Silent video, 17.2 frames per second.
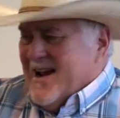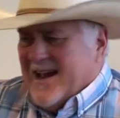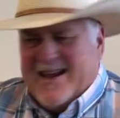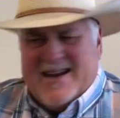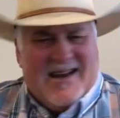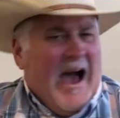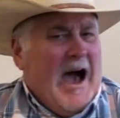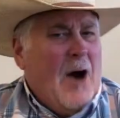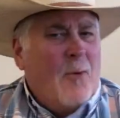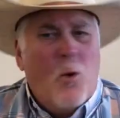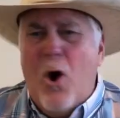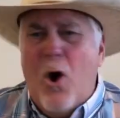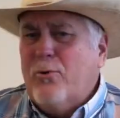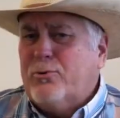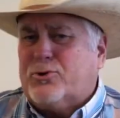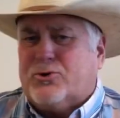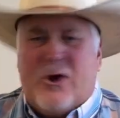And I
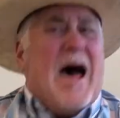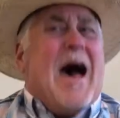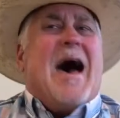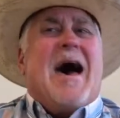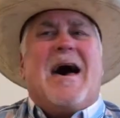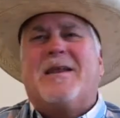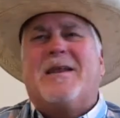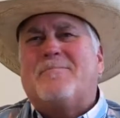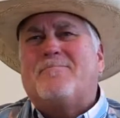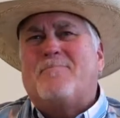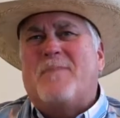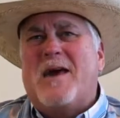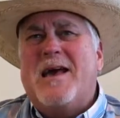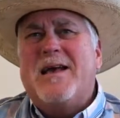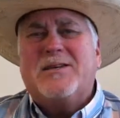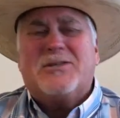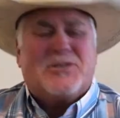won't try to
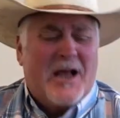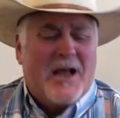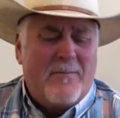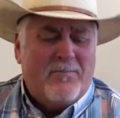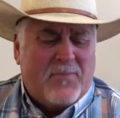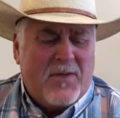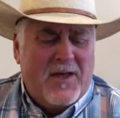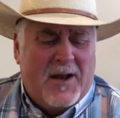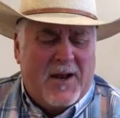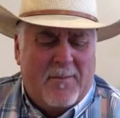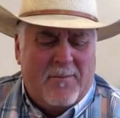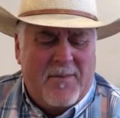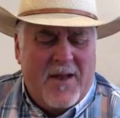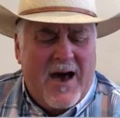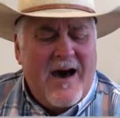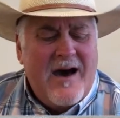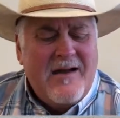be something I'm
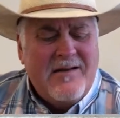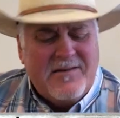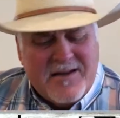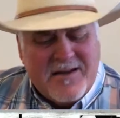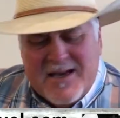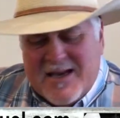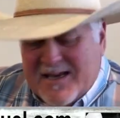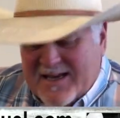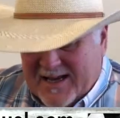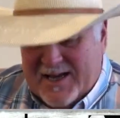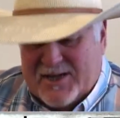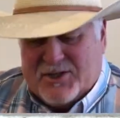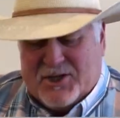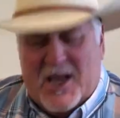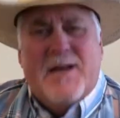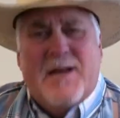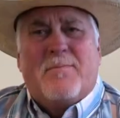not,
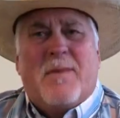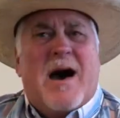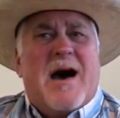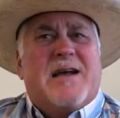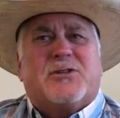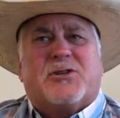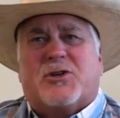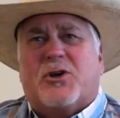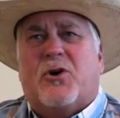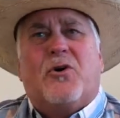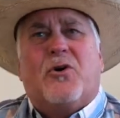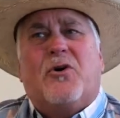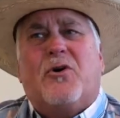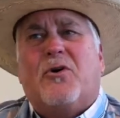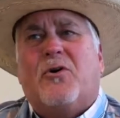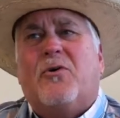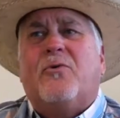it's in my
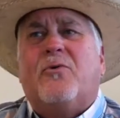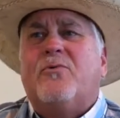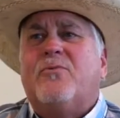soul.